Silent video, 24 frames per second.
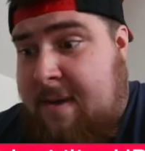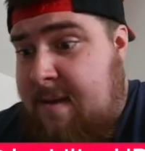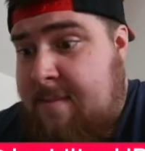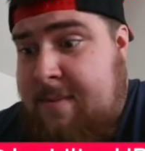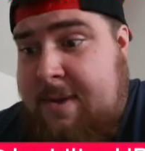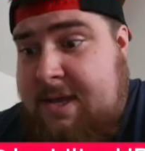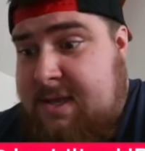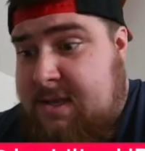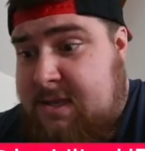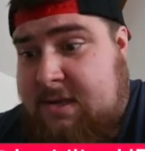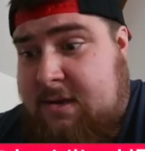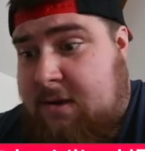
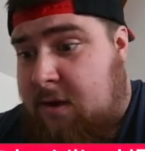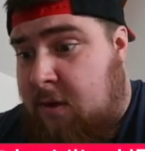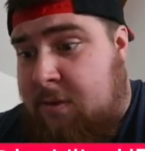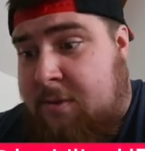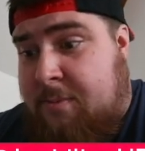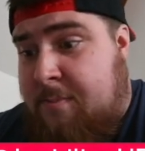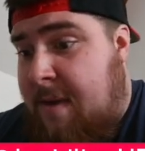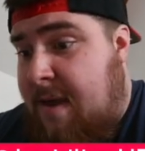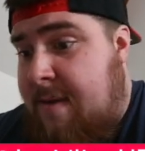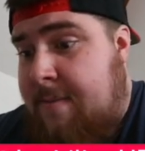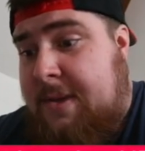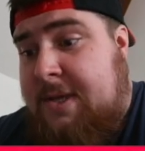Maybe
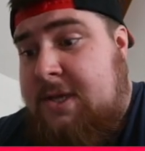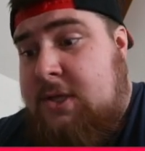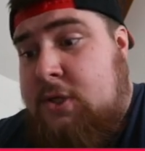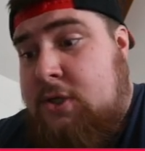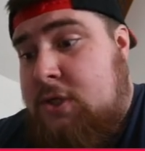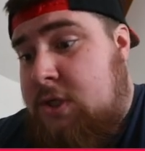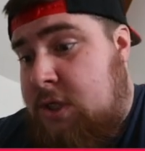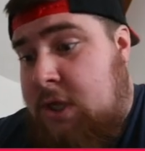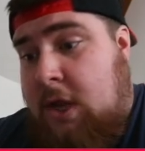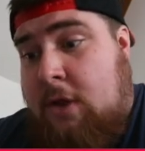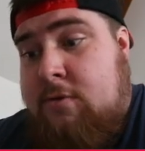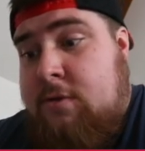he's
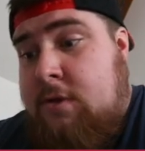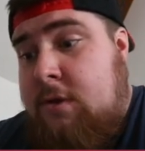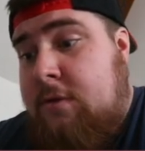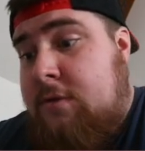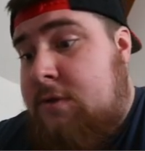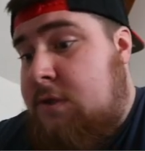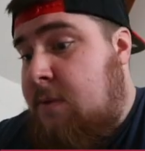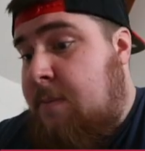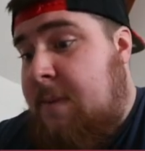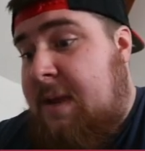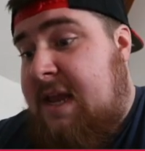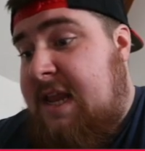just so
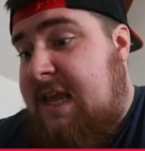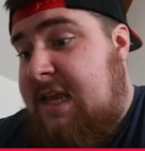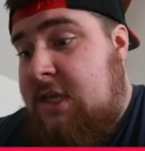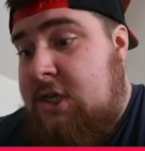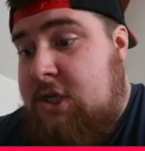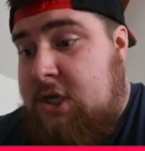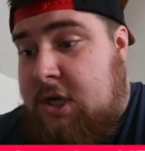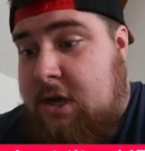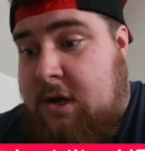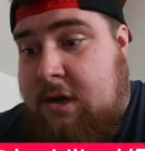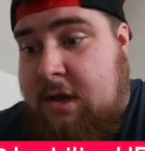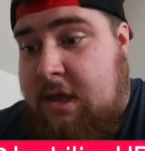used to being
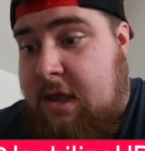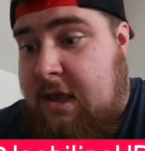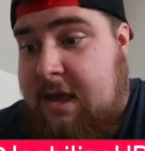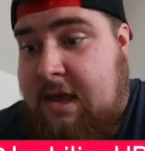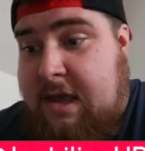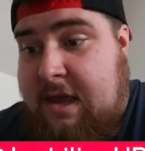injured